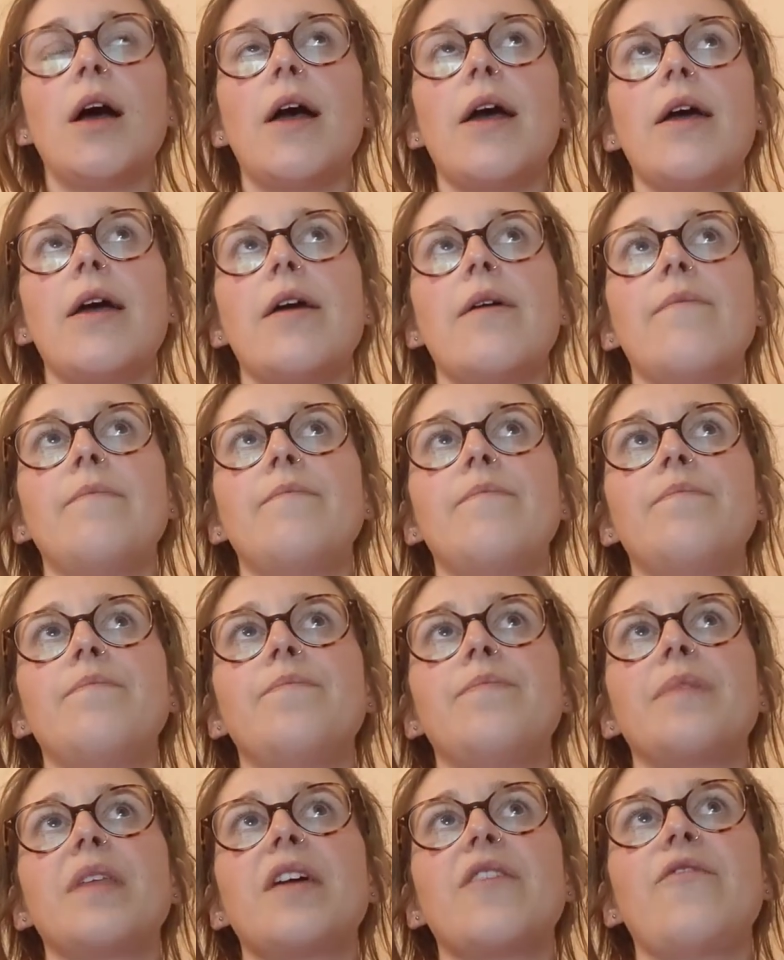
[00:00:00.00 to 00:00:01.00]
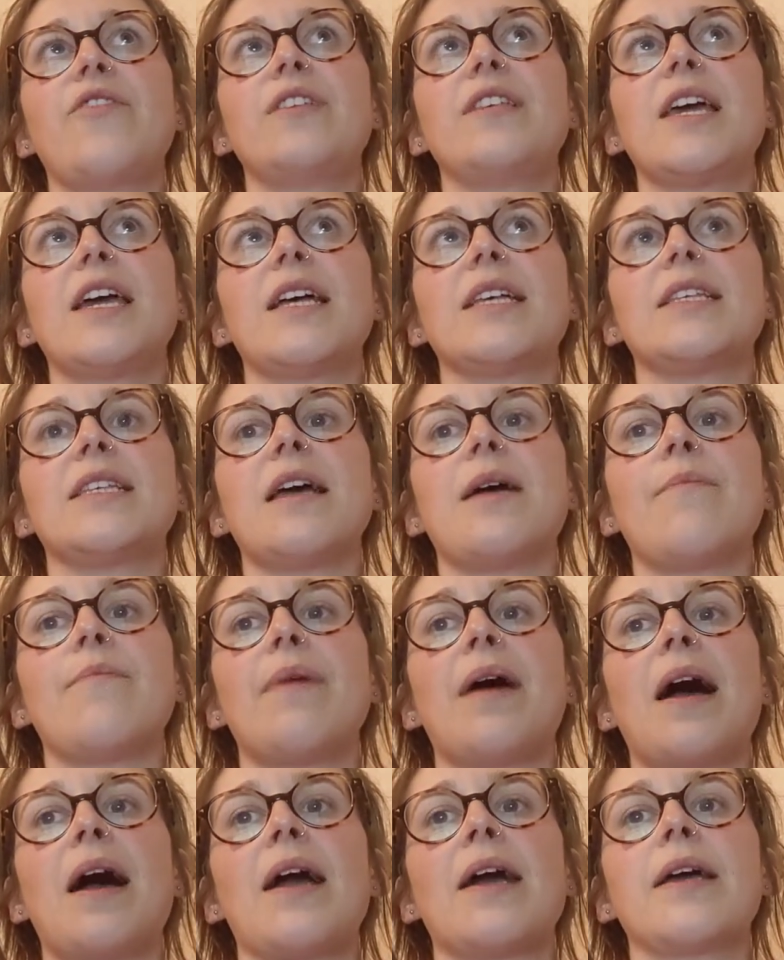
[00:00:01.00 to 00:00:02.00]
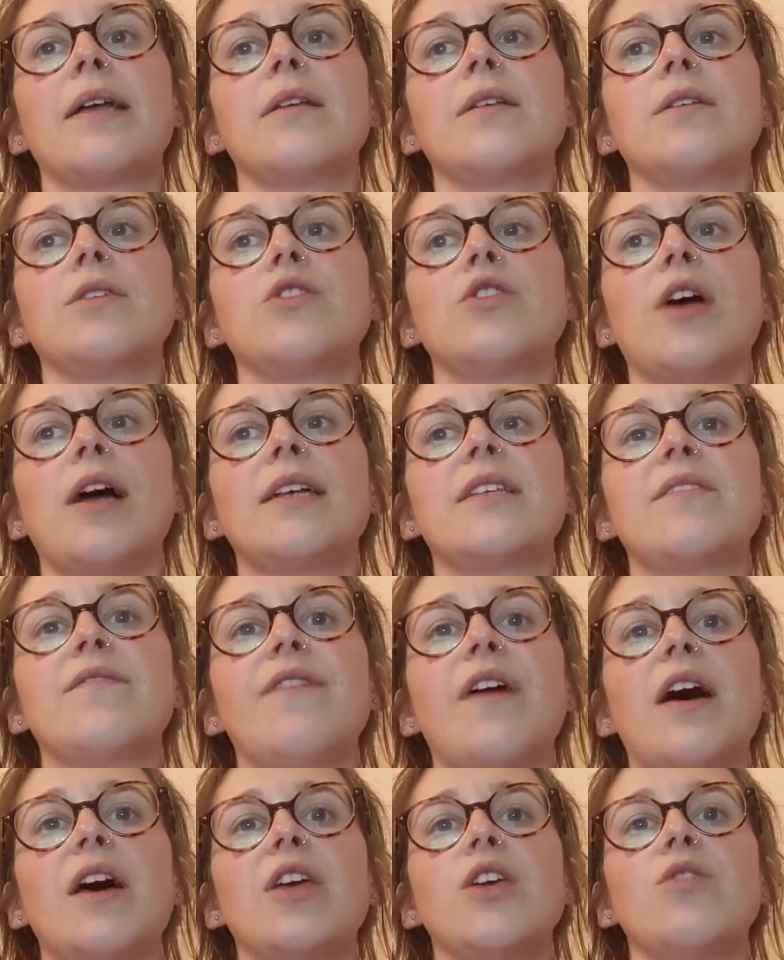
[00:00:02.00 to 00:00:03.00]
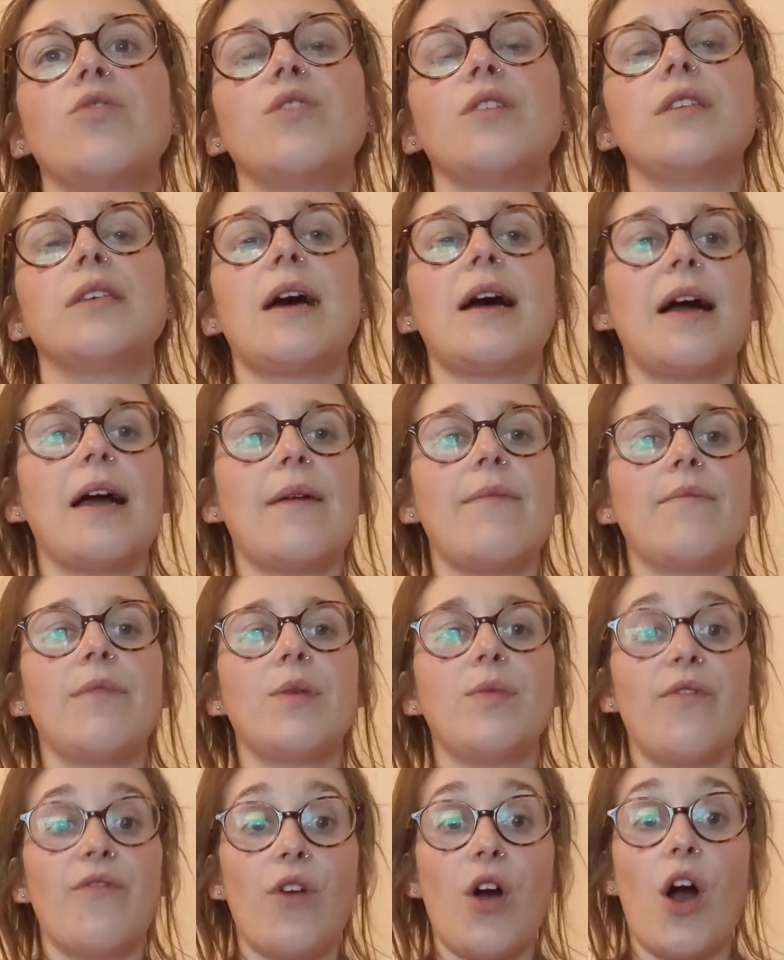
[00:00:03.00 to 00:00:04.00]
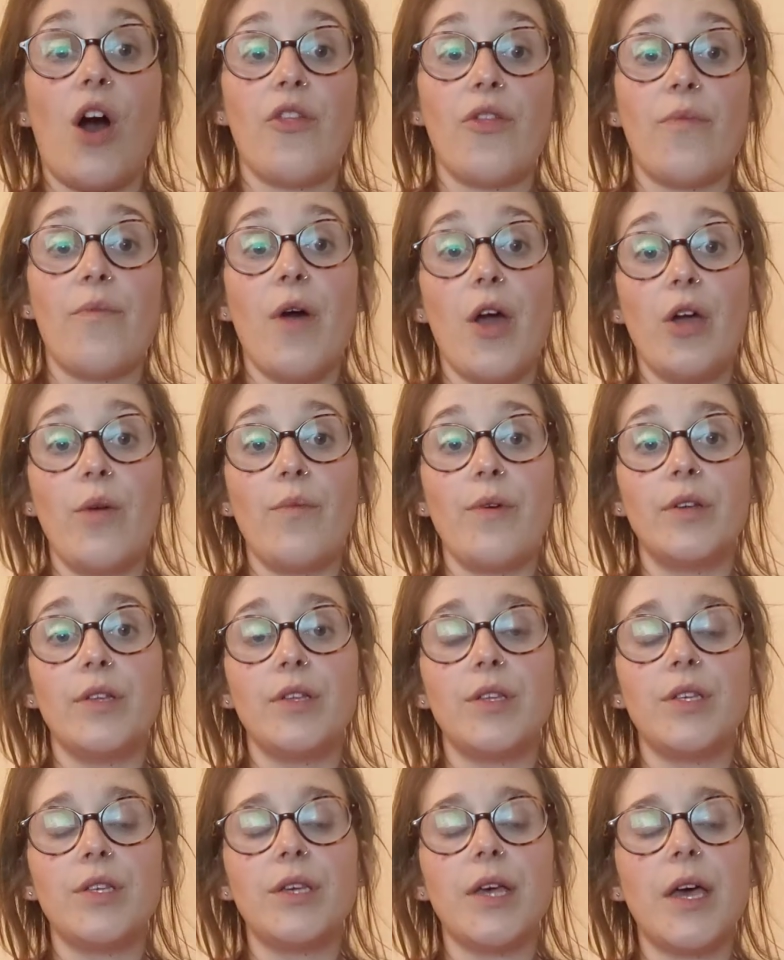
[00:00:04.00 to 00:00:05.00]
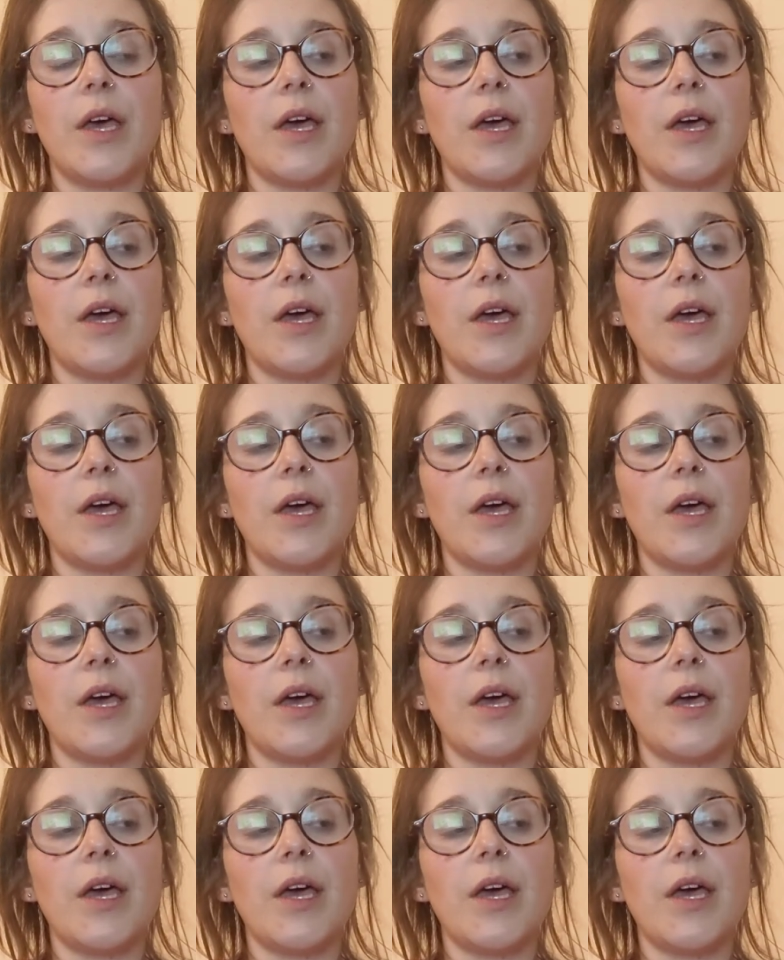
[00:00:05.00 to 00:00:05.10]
if we take a step back and try to value the time that we've got at the moment,